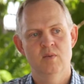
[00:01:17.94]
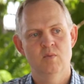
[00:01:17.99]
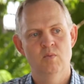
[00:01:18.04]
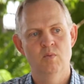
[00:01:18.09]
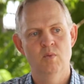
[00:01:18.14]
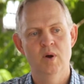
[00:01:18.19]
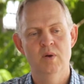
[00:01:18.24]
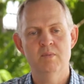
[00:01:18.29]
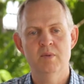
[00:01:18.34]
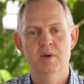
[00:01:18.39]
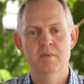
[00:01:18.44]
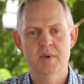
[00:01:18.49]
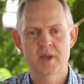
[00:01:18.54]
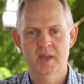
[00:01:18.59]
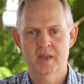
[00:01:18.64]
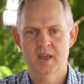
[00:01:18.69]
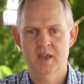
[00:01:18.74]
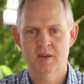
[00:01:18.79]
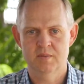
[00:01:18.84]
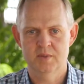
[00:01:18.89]
What
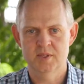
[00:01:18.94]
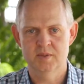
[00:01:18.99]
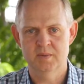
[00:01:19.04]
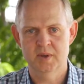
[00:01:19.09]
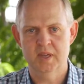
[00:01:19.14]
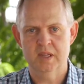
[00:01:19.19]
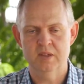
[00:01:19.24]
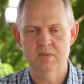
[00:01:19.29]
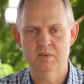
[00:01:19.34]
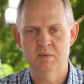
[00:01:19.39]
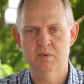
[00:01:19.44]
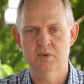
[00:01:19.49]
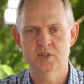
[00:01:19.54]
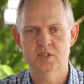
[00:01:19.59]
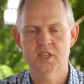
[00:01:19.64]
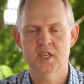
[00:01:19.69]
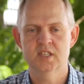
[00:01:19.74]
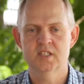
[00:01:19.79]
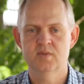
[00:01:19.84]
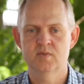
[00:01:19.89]
might help this make a little bit more
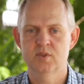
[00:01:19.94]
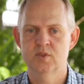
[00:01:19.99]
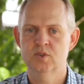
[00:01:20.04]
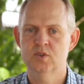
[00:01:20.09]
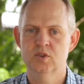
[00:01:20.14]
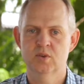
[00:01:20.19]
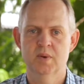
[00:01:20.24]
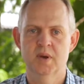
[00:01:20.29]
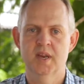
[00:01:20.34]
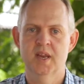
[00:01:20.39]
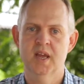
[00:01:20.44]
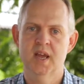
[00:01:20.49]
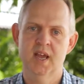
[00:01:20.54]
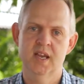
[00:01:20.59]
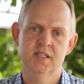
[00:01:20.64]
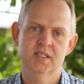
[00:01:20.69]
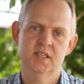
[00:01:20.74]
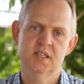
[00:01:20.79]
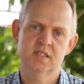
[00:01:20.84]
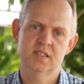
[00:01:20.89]
sense if we talk about
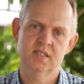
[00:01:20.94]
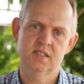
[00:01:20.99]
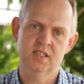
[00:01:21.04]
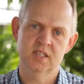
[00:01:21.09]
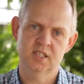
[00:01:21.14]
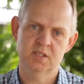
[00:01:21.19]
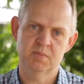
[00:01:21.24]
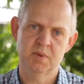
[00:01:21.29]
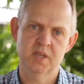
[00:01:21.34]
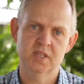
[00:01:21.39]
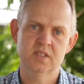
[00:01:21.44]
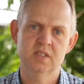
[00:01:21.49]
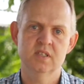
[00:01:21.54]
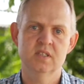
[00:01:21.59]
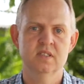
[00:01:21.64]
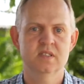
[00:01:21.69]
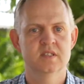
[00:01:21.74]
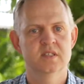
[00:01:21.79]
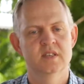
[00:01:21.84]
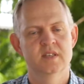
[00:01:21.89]
assets and
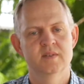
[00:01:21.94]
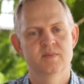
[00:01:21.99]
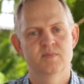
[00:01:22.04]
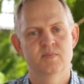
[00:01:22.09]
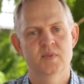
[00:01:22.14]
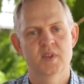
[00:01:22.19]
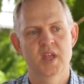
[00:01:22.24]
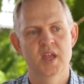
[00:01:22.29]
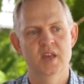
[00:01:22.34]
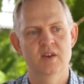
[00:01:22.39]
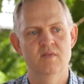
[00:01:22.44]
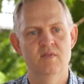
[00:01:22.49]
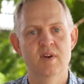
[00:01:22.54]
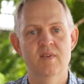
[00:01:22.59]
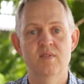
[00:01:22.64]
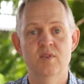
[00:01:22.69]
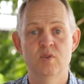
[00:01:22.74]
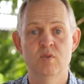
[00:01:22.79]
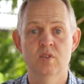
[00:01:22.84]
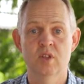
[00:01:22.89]
expenses and
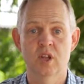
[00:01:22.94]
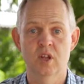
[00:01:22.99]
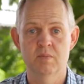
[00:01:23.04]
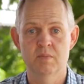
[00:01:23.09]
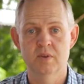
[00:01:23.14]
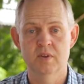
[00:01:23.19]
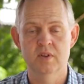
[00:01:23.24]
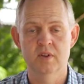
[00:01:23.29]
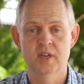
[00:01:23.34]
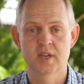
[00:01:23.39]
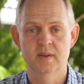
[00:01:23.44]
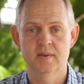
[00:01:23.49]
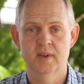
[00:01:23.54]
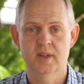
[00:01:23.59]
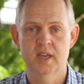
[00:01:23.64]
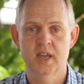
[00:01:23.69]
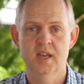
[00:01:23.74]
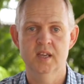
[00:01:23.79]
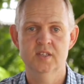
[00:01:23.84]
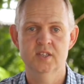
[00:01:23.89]
revenue and liability,
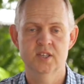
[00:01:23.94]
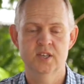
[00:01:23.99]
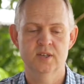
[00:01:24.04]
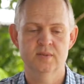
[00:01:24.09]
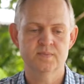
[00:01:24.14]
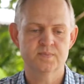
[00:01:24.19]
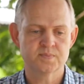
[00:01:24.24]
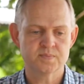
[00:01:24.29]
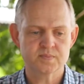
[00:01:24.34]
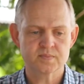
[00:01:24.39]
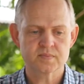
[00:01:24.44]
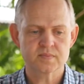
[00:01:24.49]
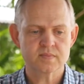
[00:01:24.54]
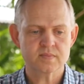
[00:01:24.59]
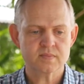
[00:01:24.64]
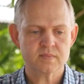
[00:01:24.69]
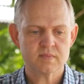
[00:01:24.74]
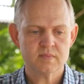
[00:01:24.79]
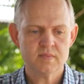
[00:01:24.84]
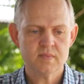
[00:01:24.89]
okay? So
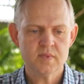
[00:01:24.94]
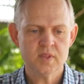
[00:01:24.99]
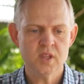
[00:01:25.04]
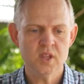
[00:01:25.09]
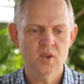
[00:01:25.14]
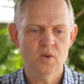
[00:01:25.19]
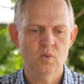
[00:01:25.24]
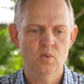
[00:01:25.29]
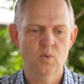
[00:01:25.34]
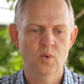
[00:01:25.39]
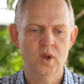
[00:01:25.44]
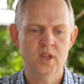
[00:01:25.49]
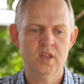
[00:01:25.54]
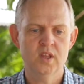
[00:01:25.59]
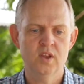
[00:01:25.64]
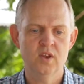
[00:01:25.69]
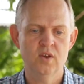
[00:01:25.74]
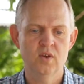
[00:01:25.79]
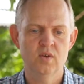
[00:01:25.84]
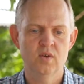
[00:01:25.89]

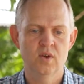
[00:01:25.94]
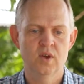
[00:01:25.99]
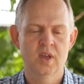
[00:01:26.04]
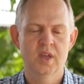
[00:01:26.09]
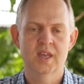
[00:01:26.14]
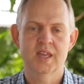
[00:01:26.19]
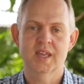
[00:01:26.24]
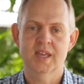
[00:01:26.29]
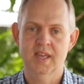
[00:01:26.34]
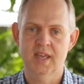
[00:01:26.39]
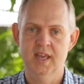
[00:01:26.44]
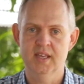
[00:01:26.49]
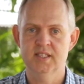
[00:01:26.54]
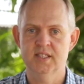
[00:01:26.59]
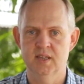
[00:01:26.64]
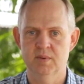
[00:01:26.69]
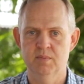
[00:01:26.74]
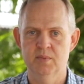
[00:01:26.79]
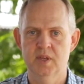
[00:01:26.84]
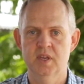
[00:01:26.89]
when you get
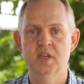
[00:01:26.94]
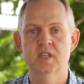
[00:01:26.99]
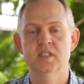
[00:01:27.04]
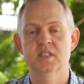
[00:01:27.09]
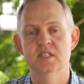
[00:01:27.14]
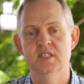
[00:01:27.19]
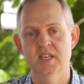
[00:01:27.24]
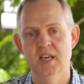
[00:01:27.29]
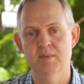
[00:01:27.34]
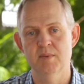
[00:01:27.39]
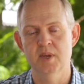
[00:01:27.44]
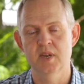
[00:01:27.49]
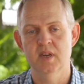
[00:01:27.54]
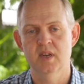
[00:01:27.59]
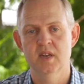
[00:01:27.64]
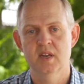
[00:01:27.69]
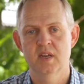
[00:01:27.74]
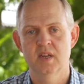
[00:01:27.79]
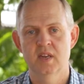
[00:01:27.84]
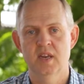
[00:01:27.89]
something, it's a debit.
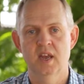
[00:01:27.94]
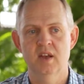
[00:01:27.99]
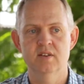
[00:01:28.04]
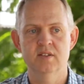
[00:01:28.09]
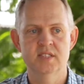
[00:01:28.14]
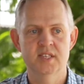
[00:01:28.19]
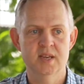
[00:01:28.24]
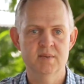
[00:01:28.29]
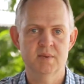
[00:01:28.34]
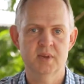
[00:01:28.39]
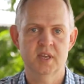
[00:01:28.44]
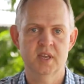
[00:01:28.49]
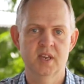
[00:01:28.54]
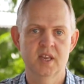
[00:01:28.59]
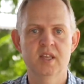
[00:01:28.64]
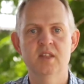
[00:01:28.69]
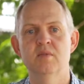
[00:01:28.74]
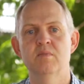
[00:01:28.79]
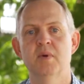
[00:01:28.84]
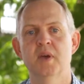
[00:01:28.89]
Now, a debit can
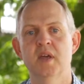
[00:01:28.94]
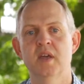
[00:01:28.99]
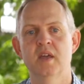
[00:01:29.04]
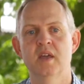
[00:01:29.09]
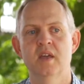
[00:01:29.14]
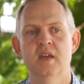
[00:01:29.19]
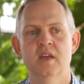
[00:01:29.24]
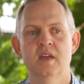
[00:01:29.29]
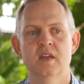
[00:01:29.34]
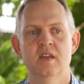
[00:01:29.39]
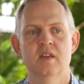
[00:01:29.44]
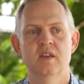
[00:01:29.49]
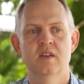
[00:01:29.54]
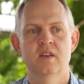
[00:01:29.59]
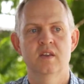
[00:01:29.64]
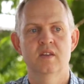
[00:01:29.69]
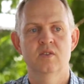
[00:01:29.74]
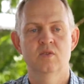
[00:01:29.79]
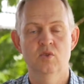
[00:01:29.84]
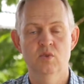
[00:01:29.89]
either be
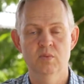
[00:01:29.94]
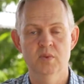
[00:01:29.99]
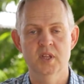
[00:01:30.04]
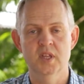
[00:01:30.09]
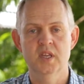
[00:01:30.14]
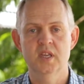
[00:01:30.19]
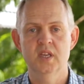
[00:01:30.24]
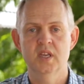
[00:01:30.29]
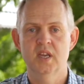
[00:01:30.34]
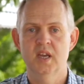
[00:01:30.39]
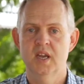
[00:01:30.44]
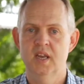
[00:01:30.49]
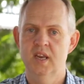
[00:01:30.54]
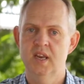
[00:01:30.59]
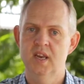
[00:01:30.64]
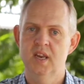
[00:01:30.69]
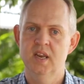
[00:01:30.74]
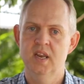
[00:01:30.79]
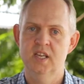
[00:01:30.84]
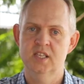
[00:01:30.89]
normally
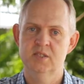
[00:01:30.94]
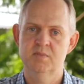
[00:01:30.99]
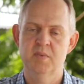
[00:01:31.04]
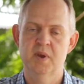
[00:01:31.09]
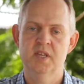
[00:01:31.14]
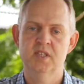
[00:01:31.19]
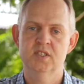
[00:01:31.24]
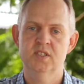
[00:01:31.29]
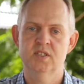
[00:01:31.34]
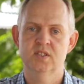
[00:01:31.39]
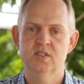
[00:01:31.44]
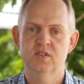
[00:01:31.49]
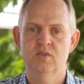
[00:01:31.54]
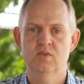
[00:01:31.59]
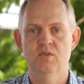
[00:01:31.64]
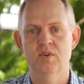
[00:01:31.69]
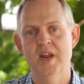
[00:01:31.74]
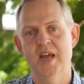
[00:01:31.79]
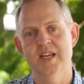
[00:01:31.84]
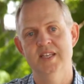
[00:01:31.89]
an expense
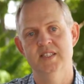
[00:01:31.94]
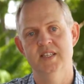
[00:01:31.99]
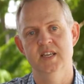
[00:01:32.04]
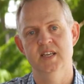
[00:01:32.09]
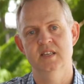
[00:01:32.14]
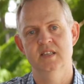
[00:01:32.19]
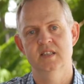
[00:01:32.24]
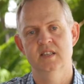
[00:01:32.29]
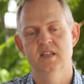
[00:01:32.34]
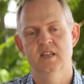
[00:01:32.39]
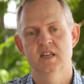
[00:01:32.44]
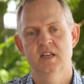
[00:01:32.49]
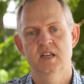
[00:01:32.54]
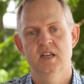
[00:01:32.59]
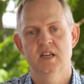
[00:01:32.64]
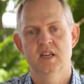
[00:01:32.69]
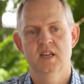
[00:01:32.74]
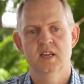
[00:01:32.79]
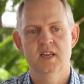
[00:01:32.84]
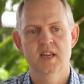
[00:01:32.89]
or an asset.
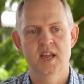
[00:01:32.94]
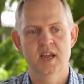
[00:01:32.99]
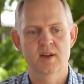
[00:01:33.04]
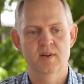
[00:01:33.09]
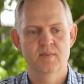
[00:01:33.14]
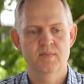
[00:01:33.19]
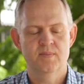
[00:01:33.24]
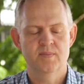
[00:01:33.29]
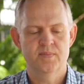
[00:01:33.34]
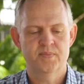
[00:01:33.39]
Now,